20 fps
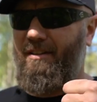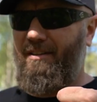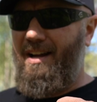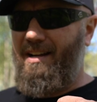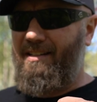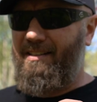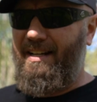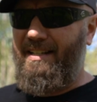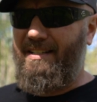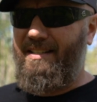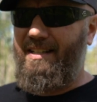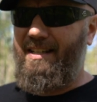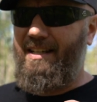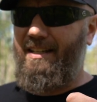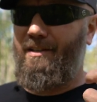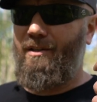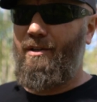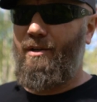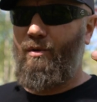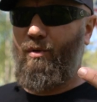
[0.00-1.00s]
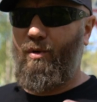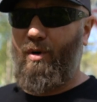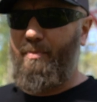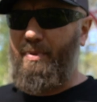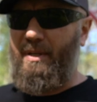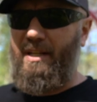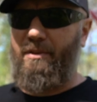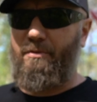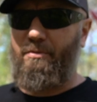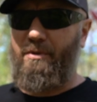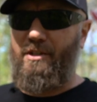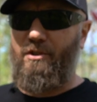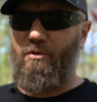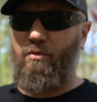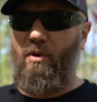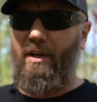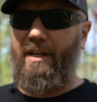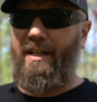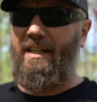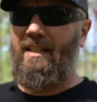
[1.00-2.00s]
a Glock nineteen or a P three
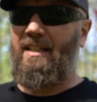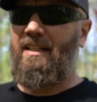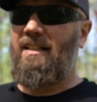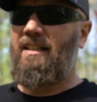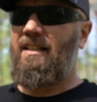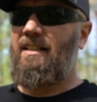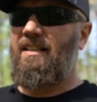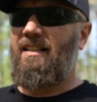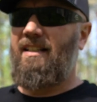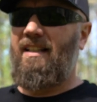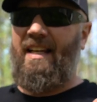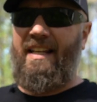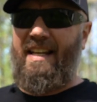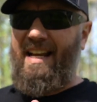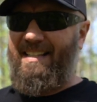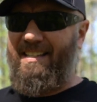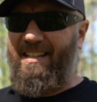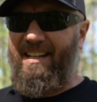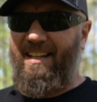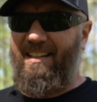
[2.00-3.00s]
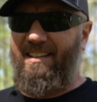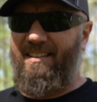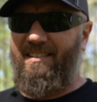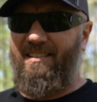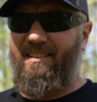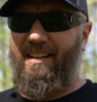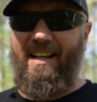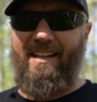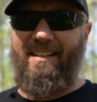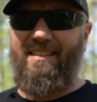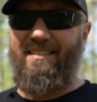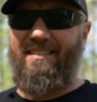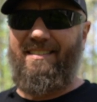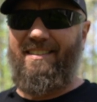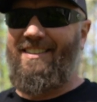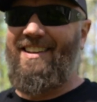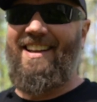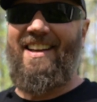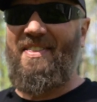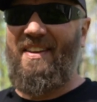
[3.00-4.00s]
twenty, and that's it. Like,
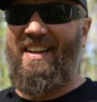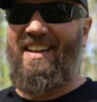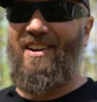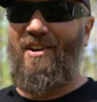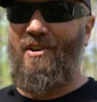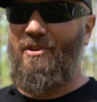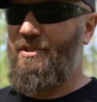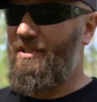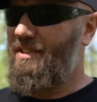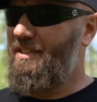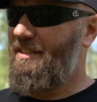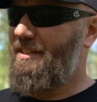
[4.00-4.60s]
nothing else.